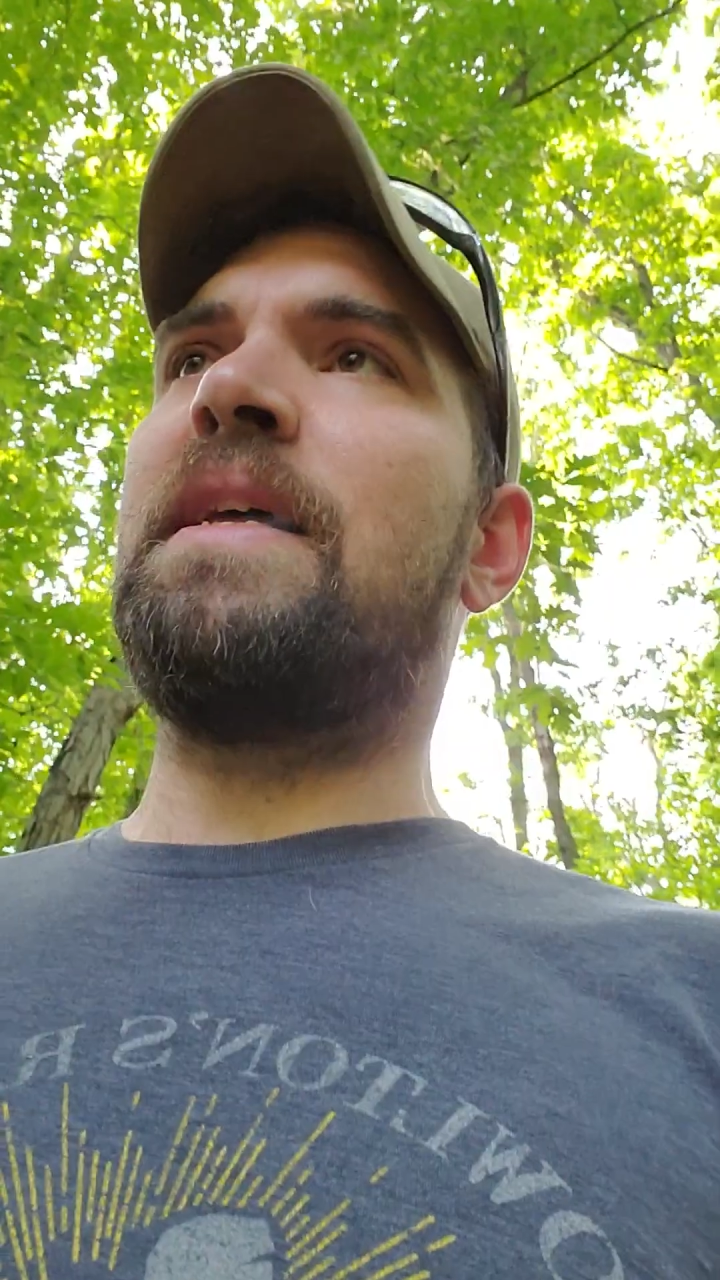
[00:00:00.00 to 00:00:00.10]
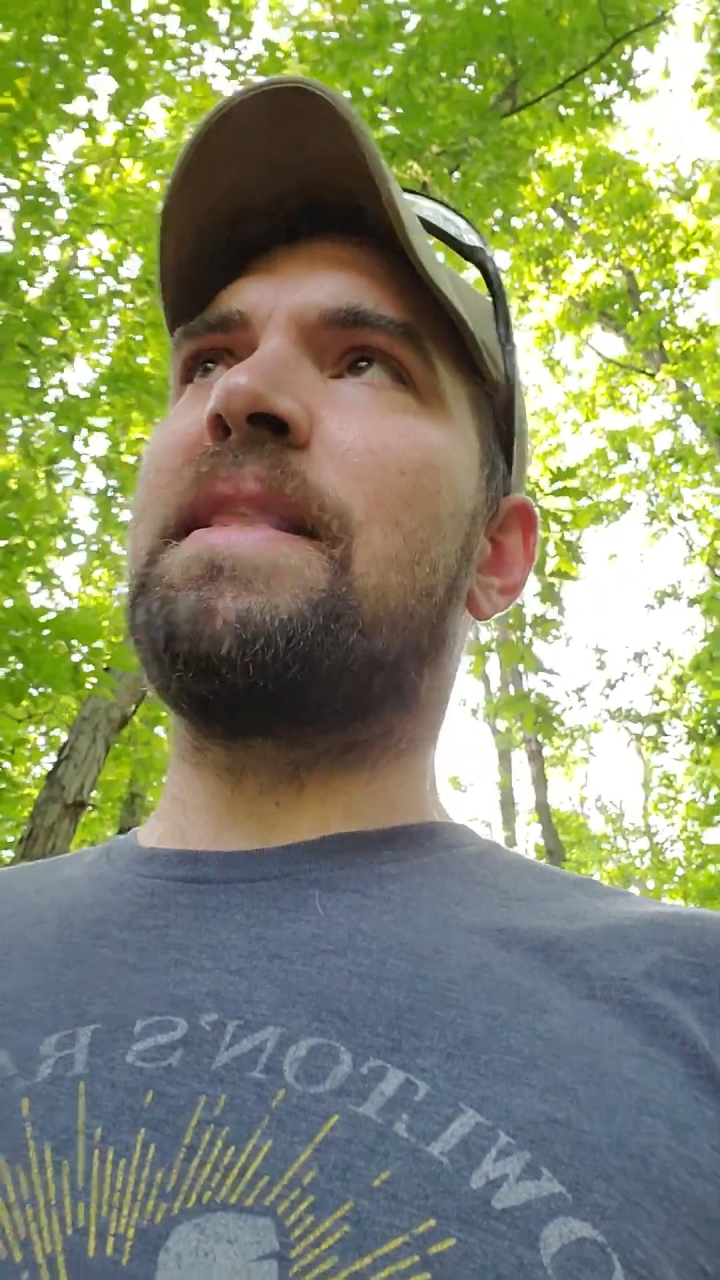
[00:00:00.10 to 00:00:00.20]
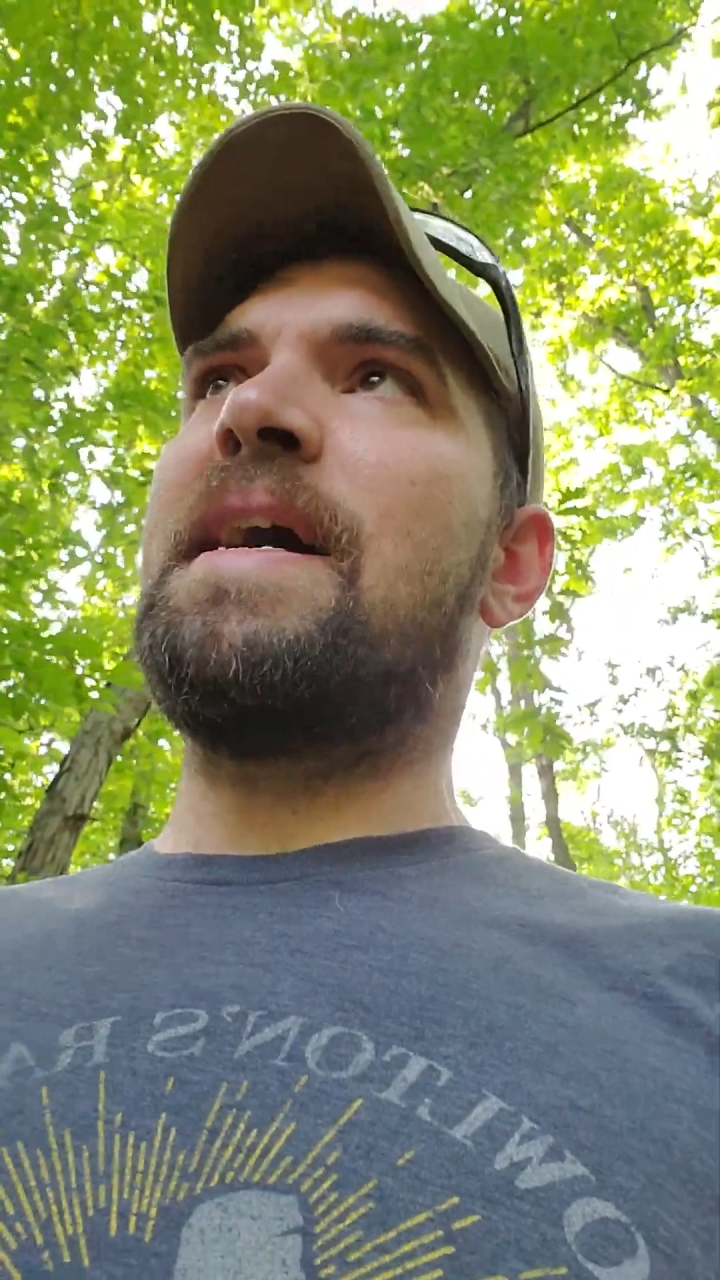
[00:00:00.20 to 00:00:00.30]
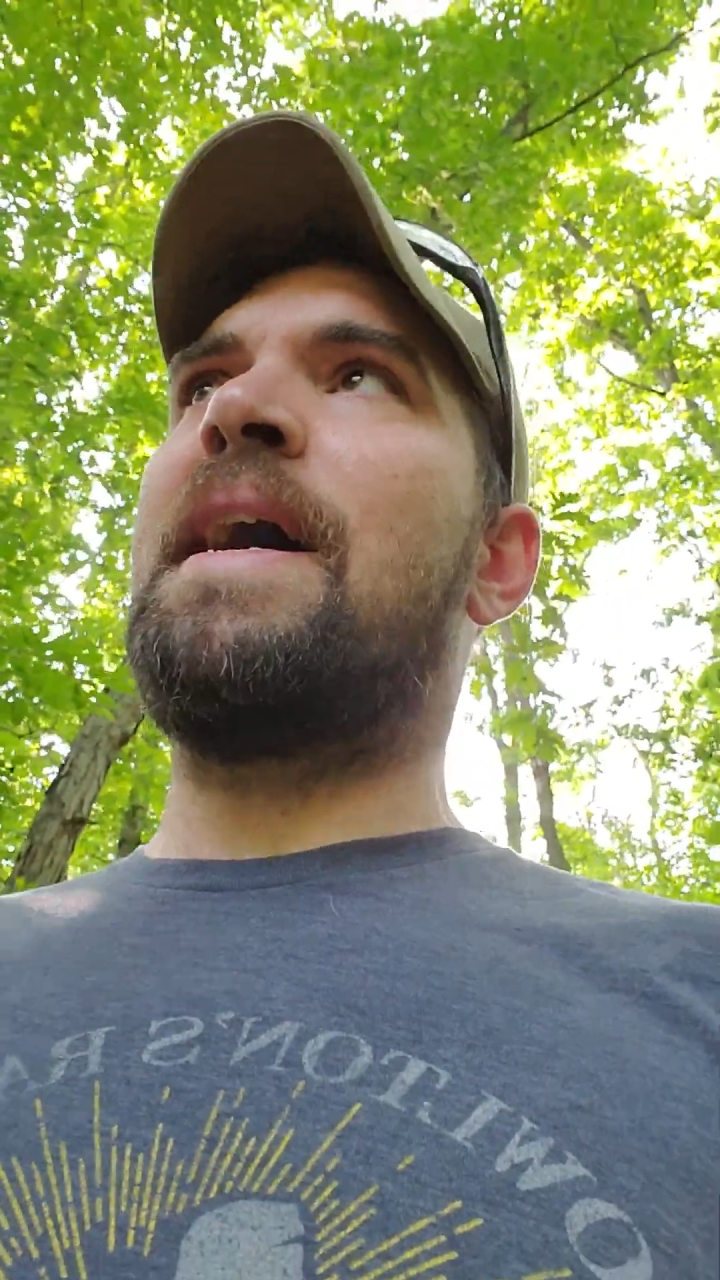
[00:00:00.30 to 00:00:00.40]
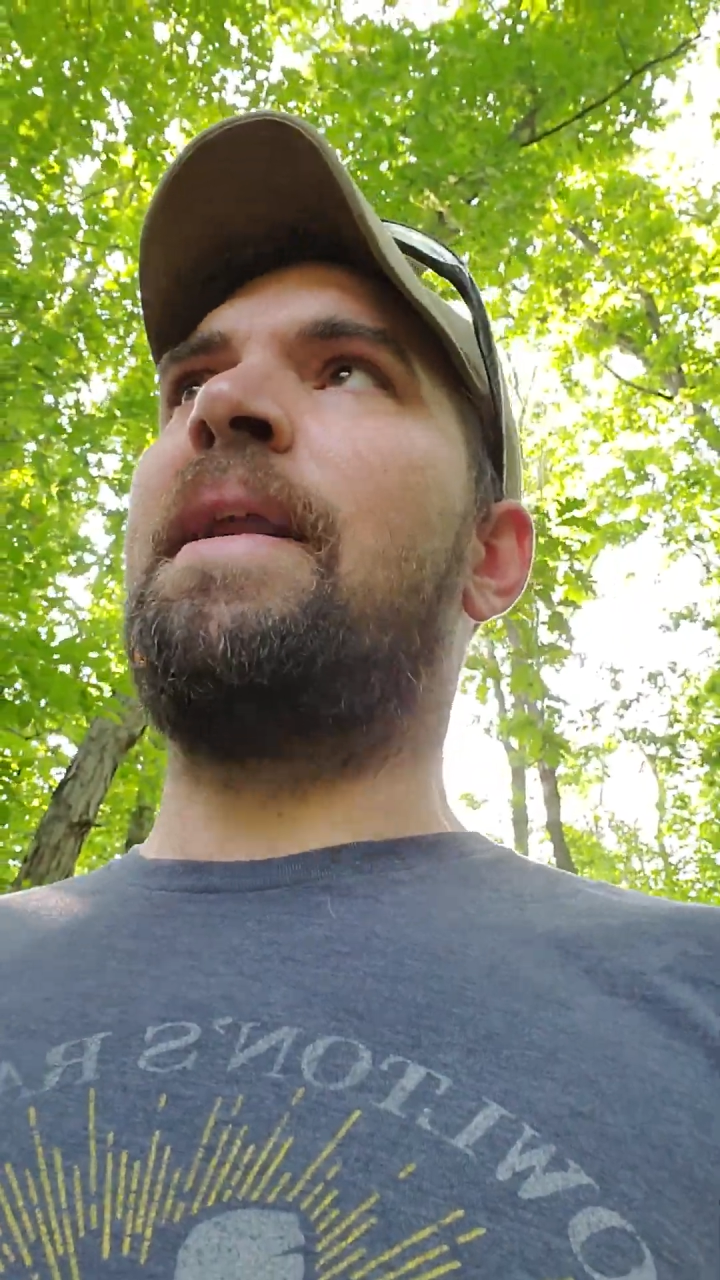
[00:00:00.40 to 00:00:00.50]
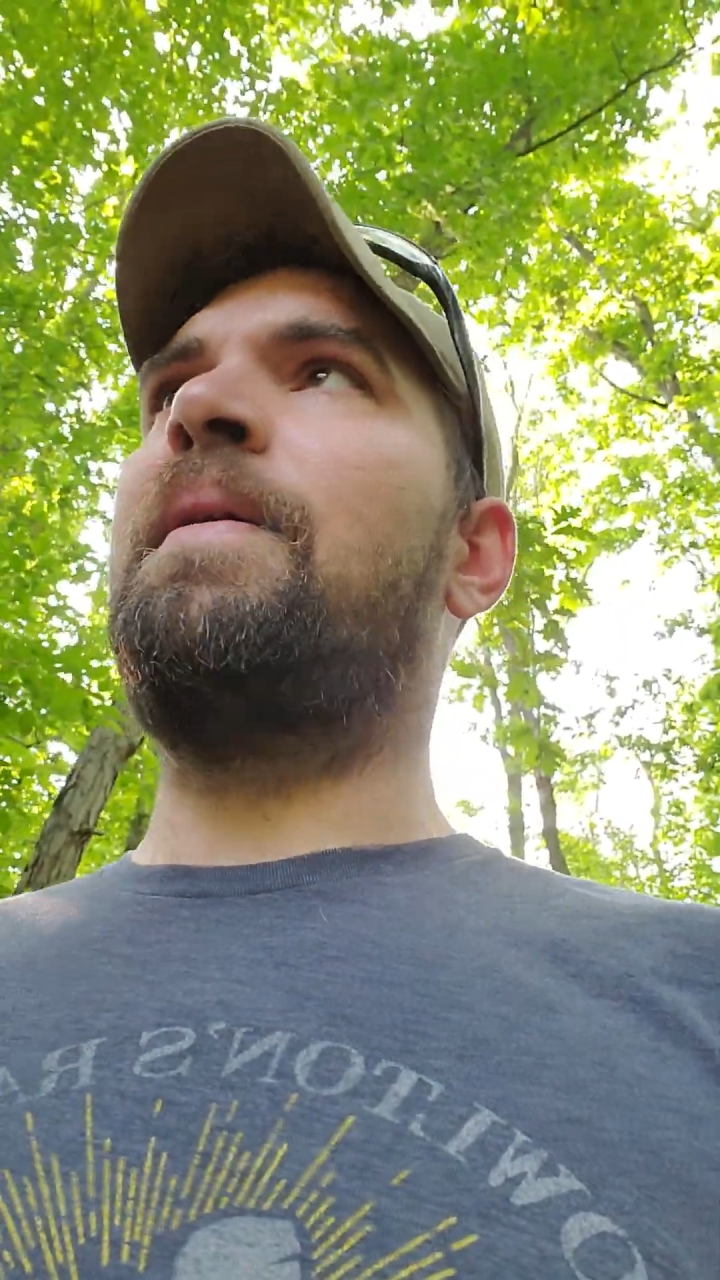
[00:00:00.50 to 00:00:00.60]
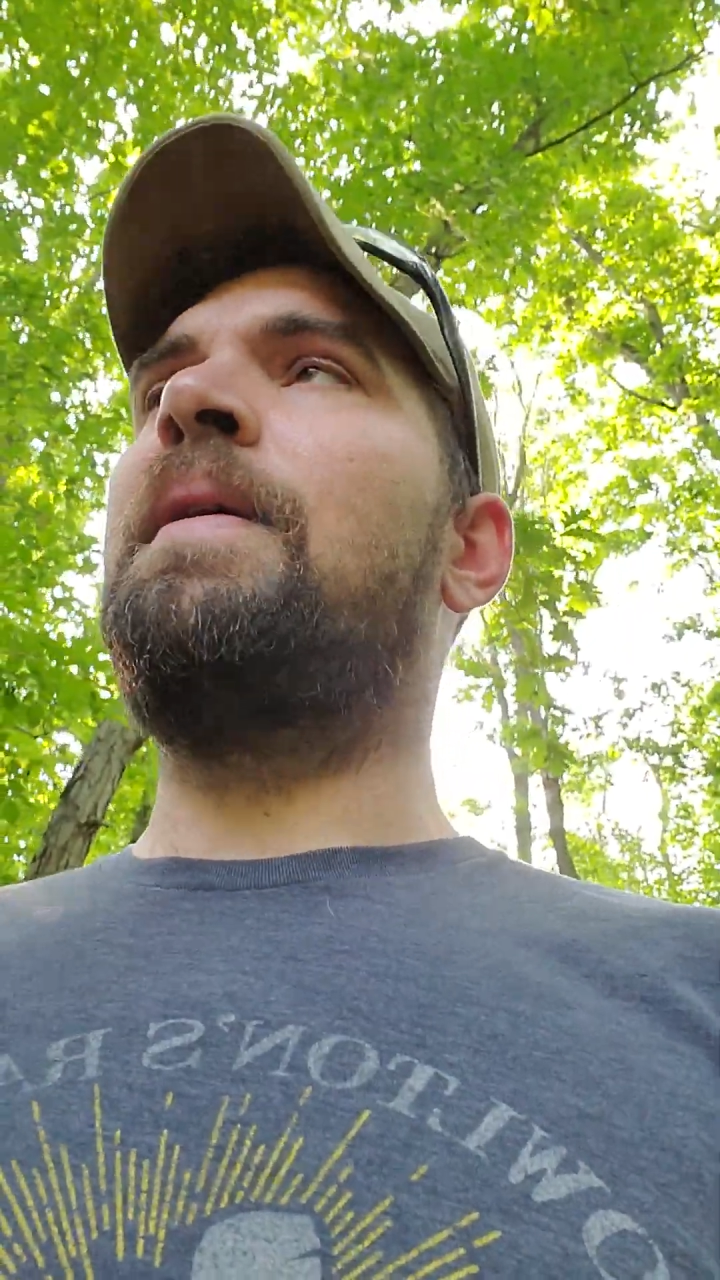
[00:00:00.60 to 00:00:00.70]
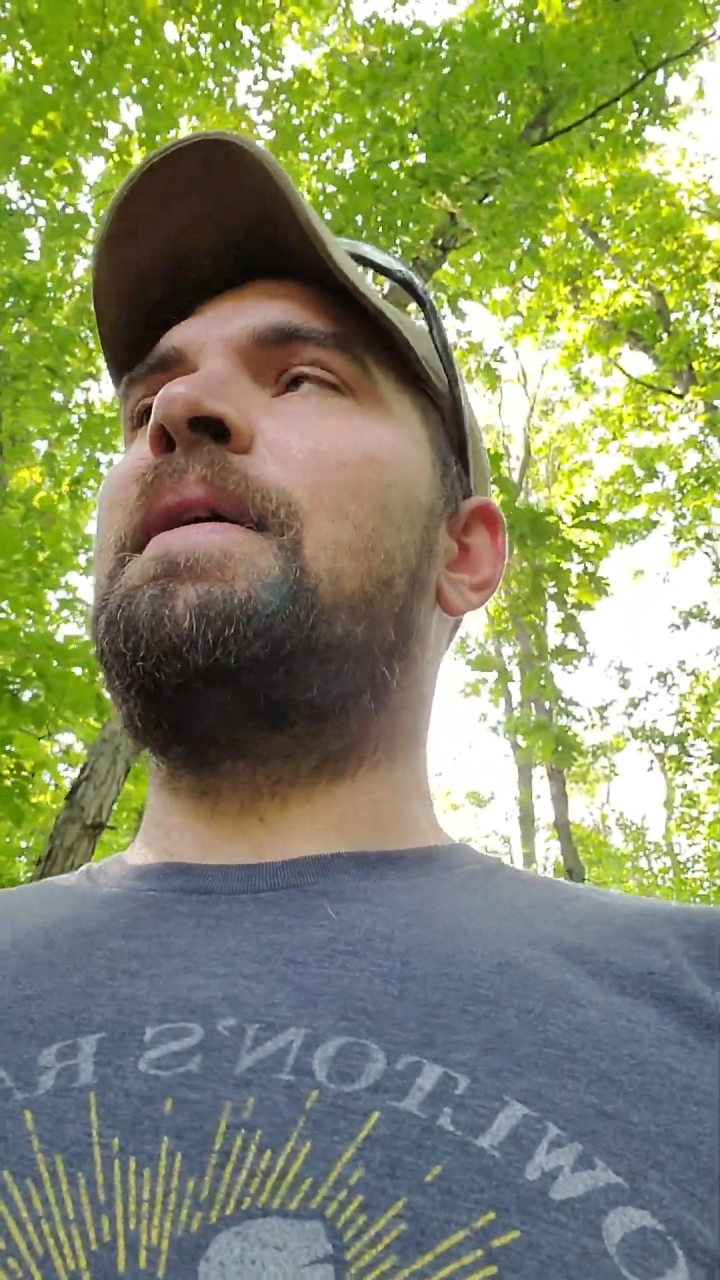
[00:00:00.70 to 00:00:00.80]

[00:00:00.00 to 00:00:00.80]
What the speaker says: like that.